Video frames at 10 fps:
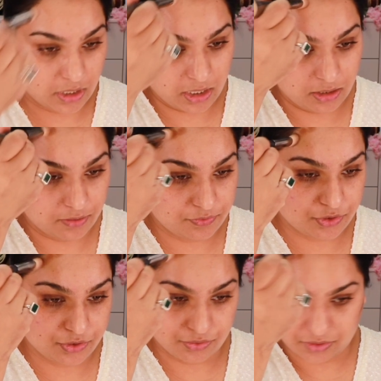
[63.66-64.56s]
I love to
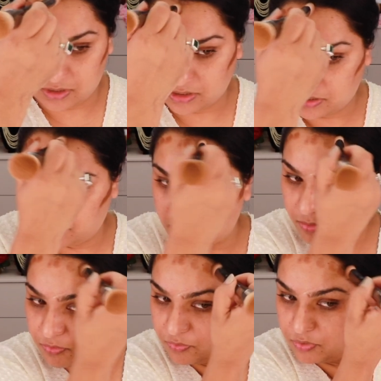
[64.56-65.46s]
do this right
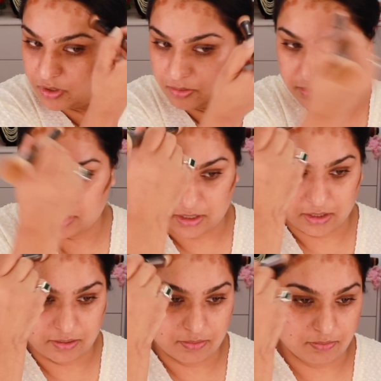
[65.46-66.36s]
before I
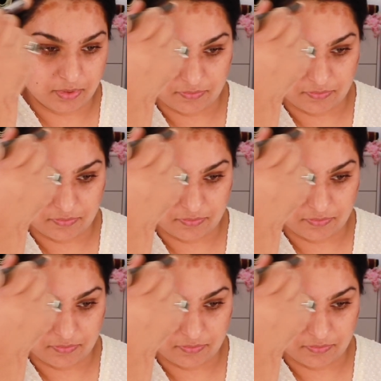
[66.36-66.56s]
apply my